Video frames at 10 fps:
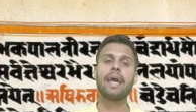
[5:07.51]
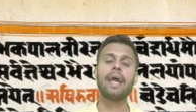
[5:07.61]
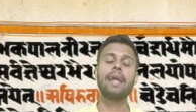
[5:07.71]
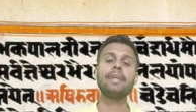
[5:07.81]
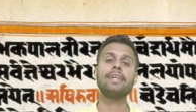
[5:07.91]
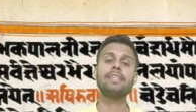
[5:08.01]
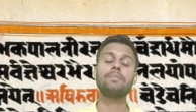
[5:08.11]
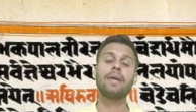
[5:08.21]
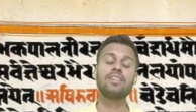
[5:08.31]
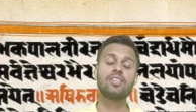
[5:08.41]
And it is
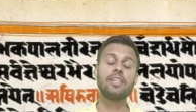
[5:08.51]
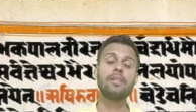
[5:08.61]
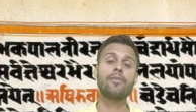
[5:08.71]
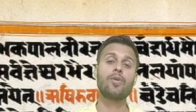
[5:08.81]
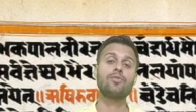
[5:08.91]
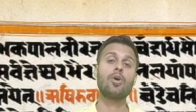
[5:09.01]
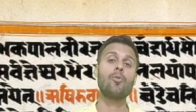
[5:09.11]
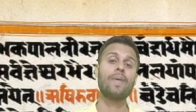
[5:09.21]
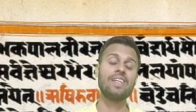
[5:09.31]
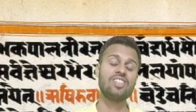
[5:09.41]
mentioned in one of the
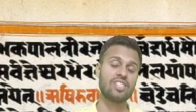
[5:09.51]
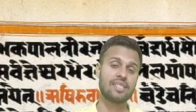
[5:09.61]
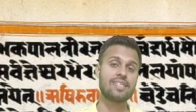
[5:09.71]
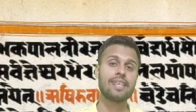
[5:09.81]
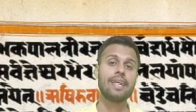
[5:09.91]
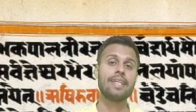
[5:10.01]
Upanishads